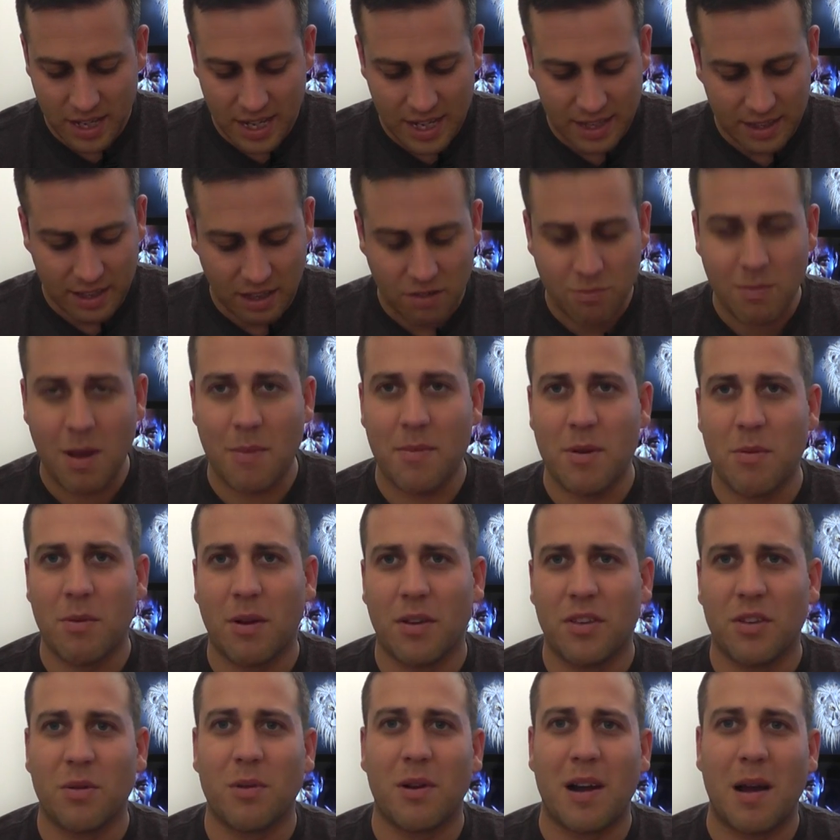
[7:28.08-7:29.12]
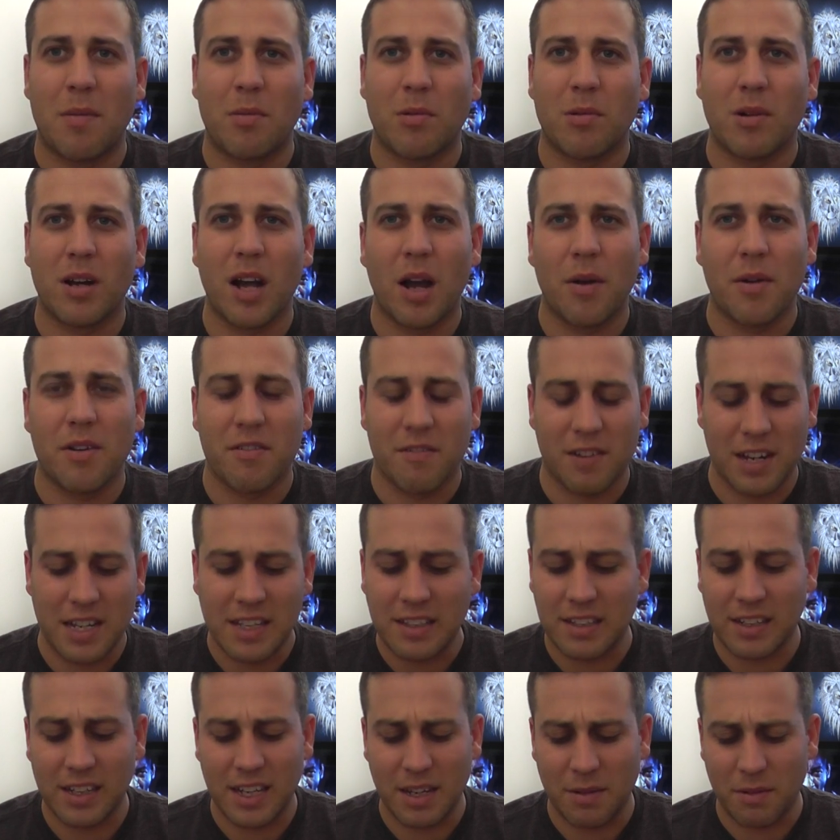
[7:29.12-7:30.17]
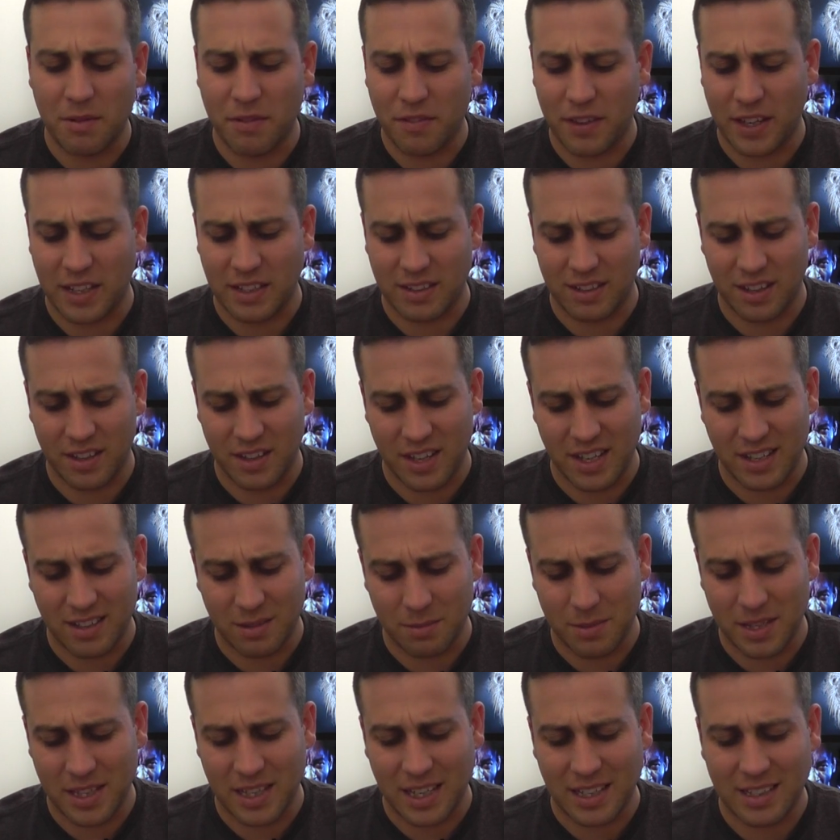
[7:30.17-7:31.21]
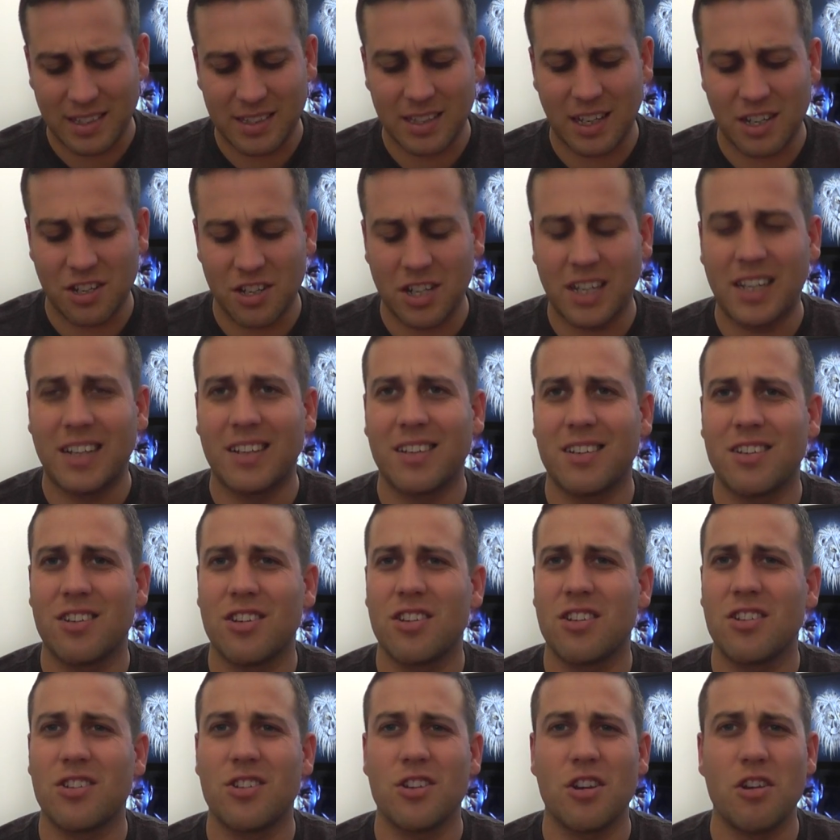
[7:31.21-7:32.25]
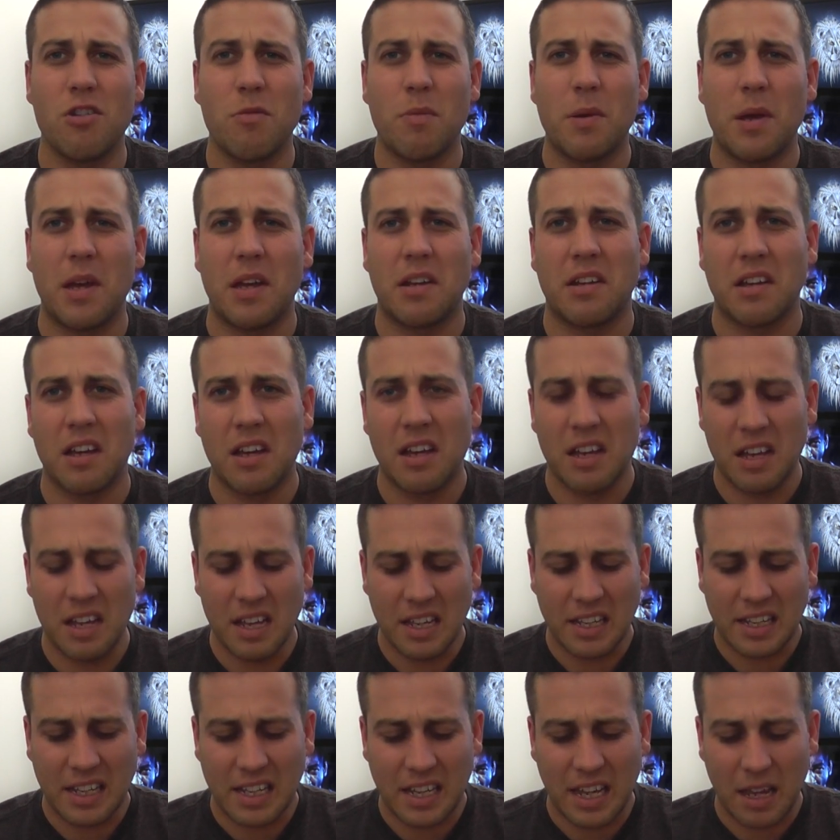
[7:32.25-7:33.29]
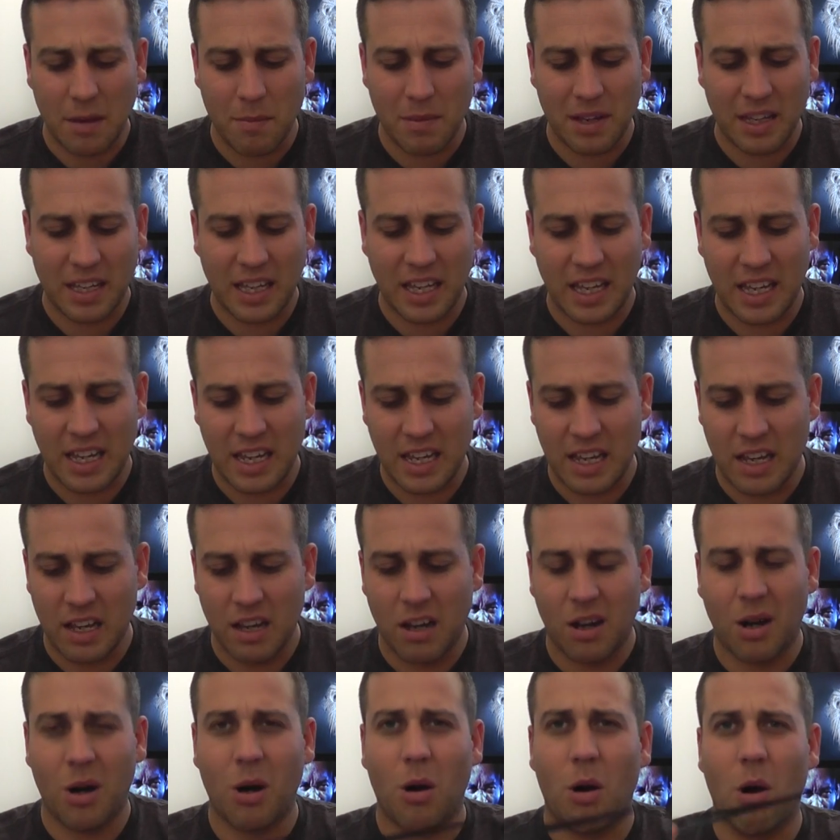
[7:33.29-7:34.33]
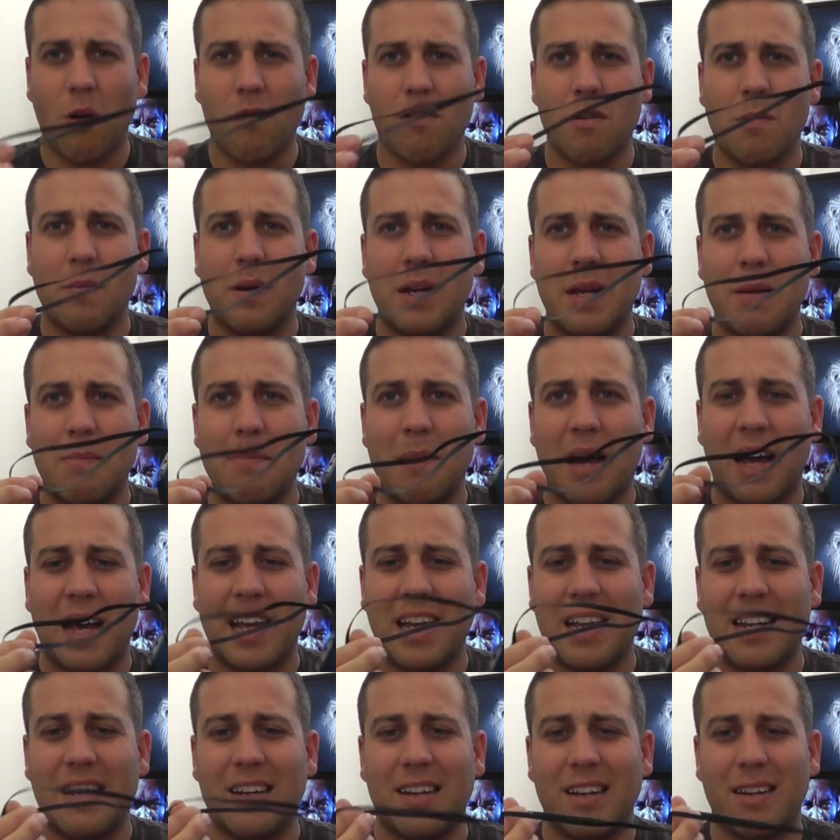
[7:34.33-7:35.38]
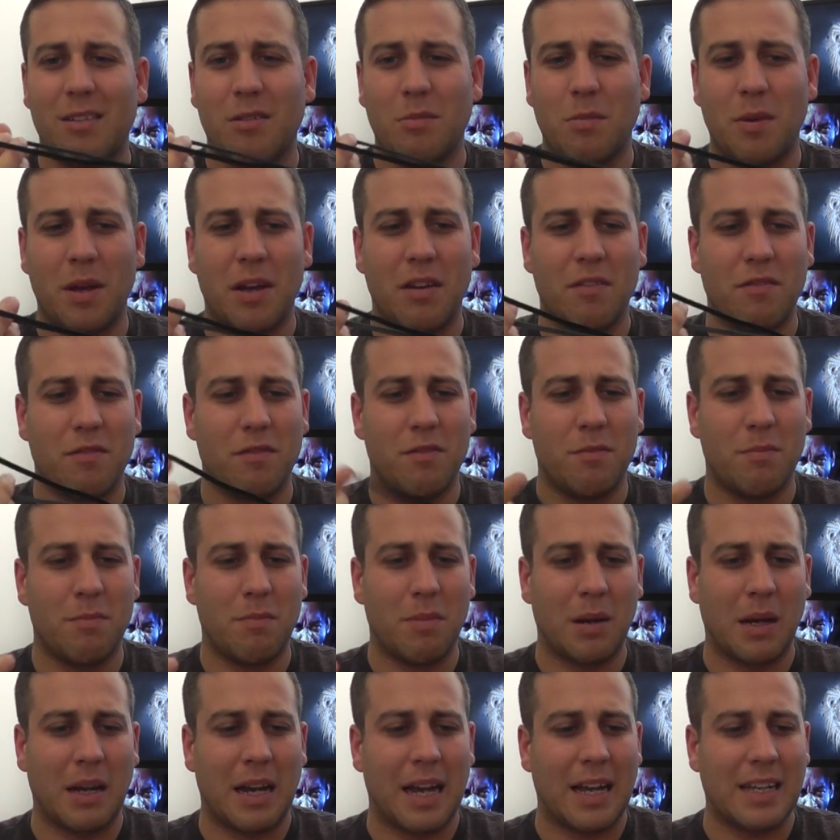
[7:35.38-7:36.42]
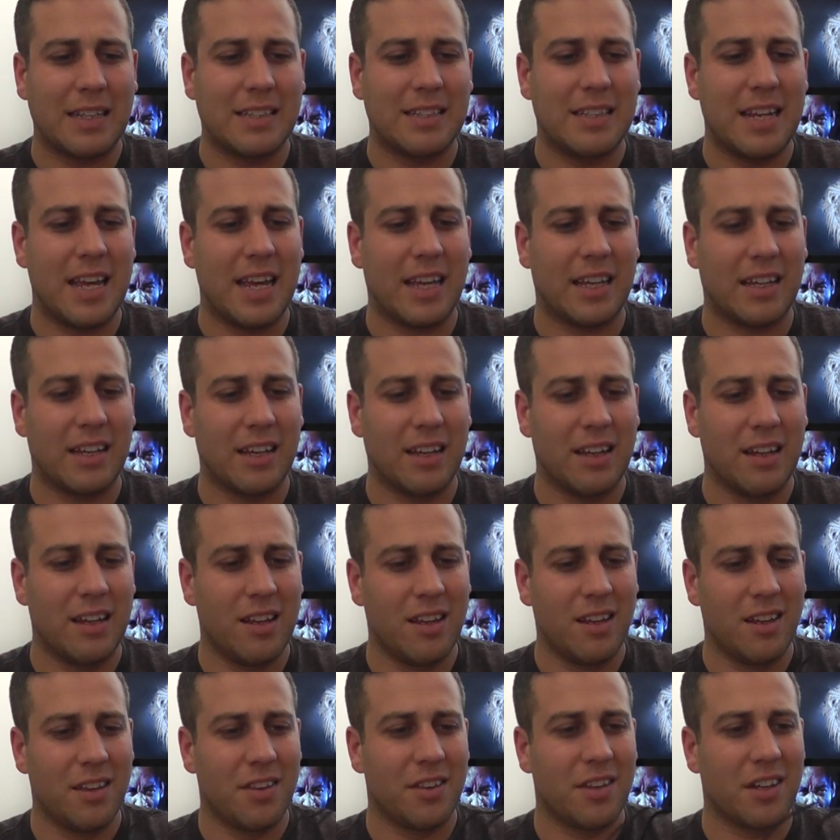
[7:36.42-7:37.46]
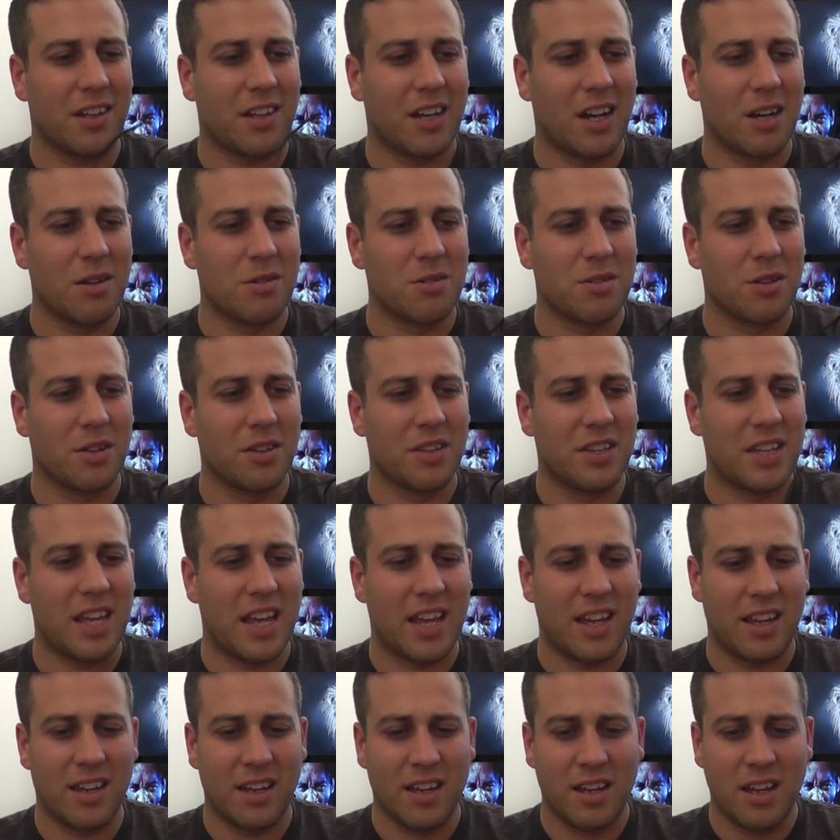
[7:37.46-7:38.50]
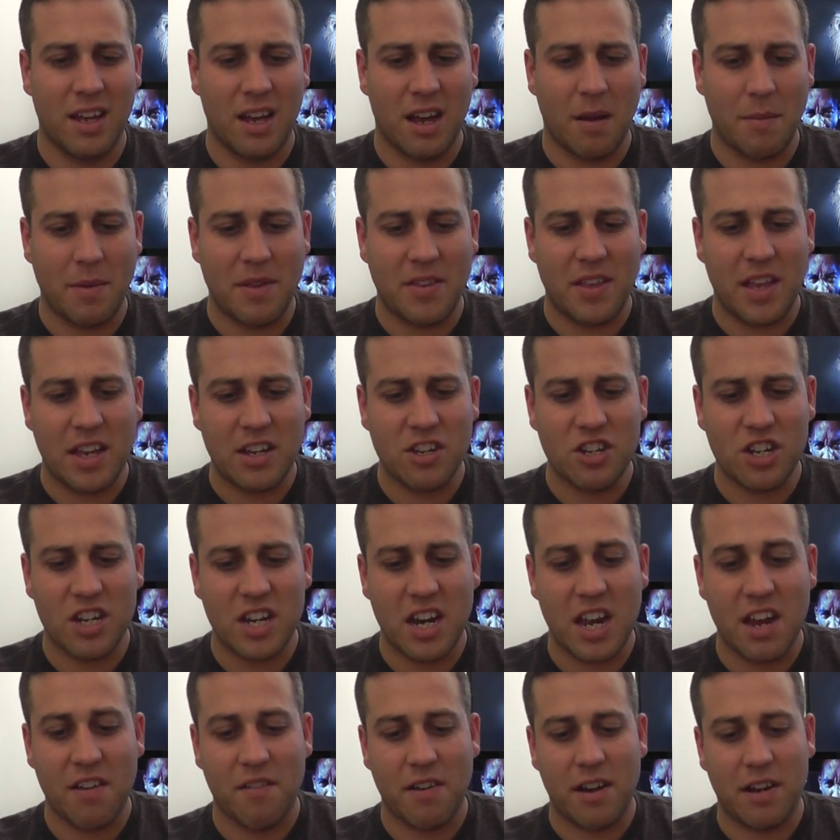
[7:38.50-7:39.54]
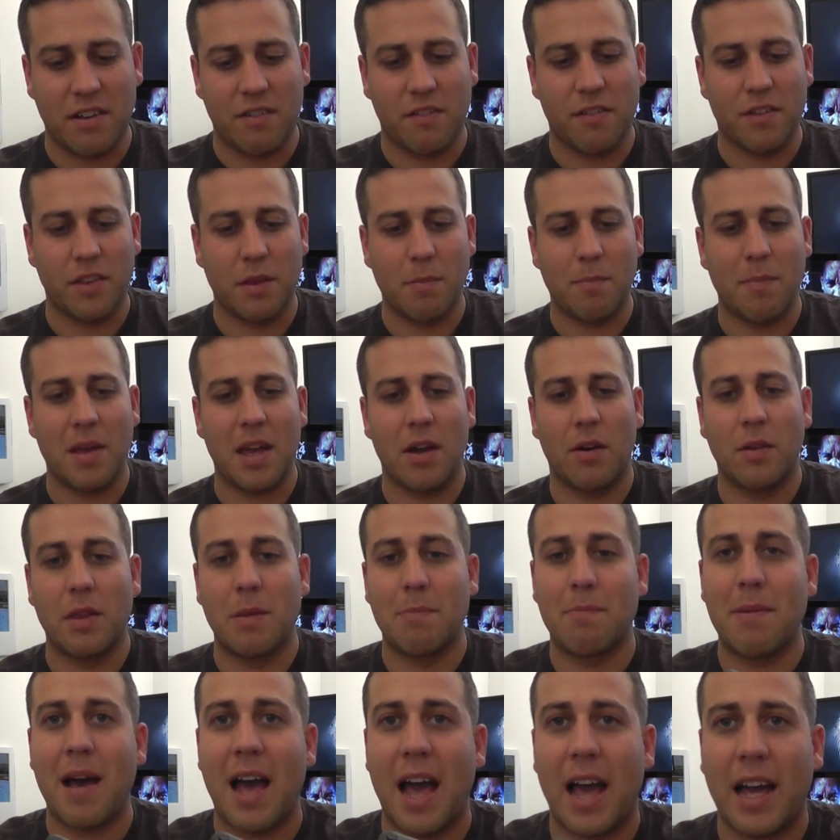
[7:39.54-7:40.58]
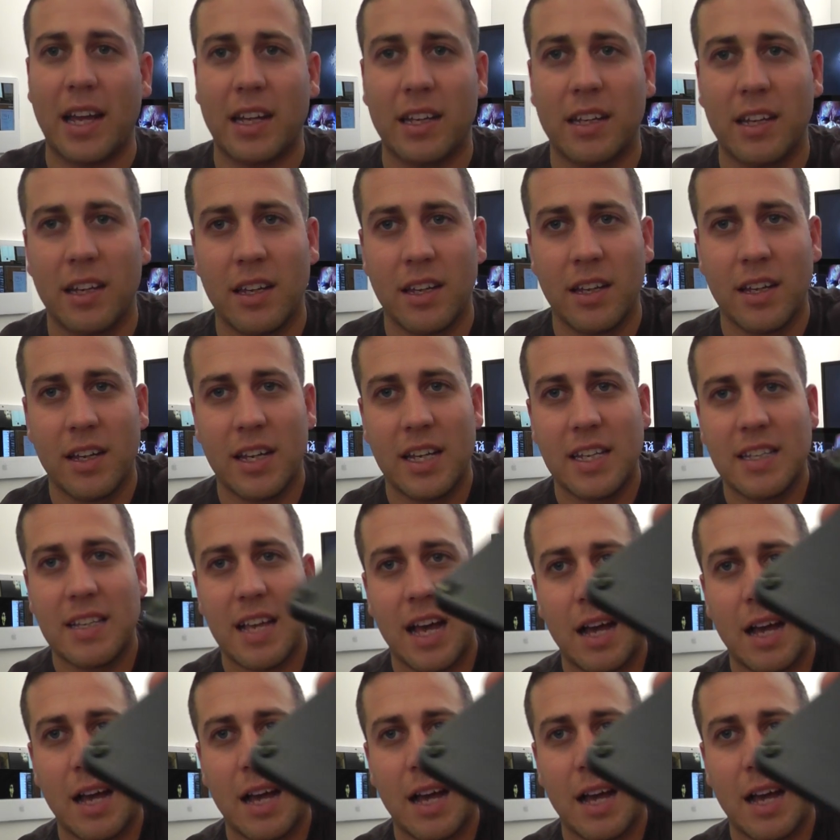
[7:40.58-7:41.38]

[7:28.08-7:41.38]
it does make me wonder where Apple are going recently with things like this. I mean, that's such a stupid, gimmicky, horribly made little bit of plastic that goes on there. I mean, the engineering for the bit on the back is